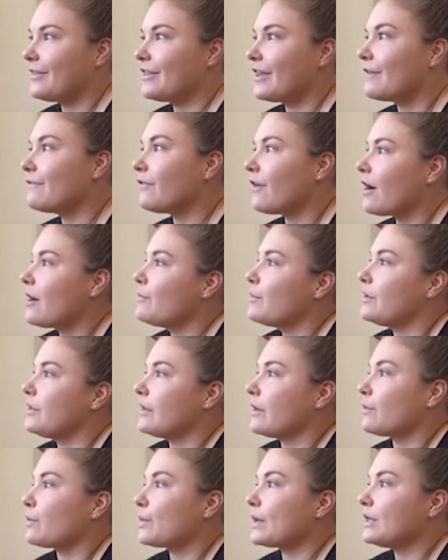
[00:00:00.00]
The environment
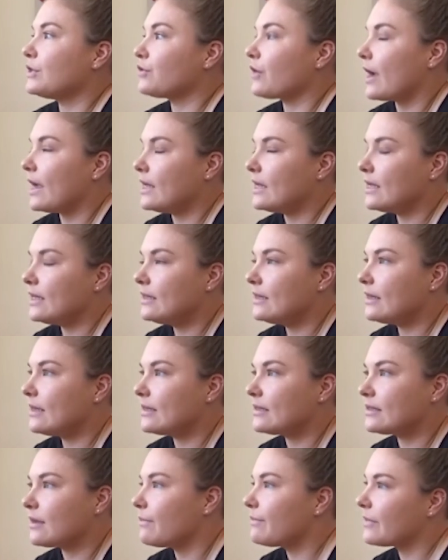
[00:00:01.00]
that we train in
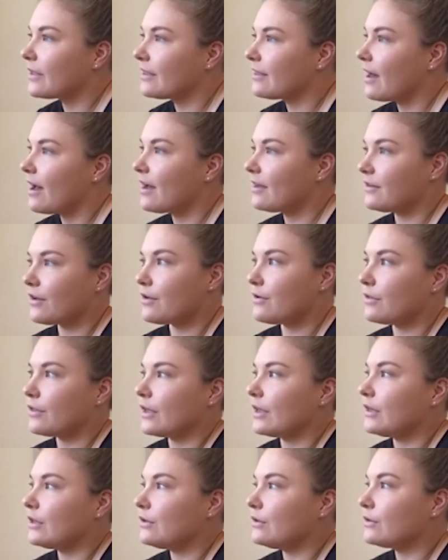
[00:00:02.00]
is something that I don't
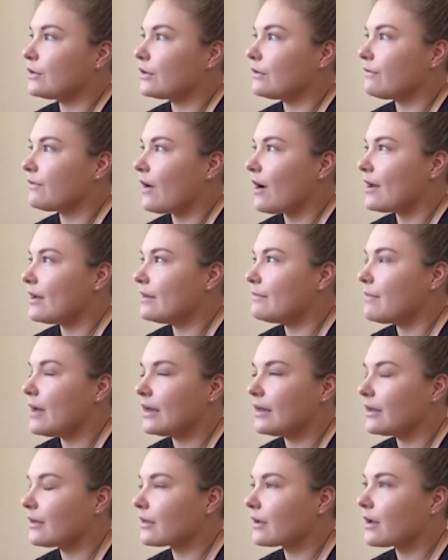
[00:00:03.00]
think you could find in
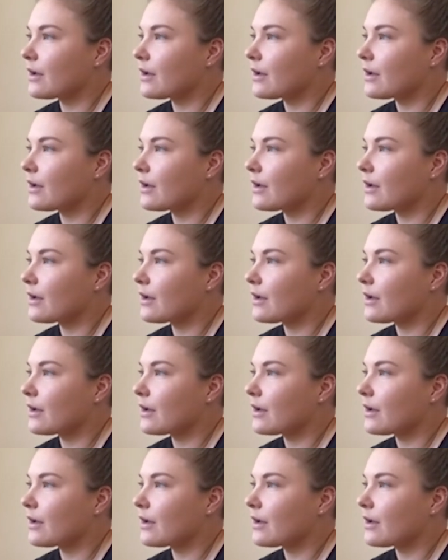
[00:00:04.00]
many other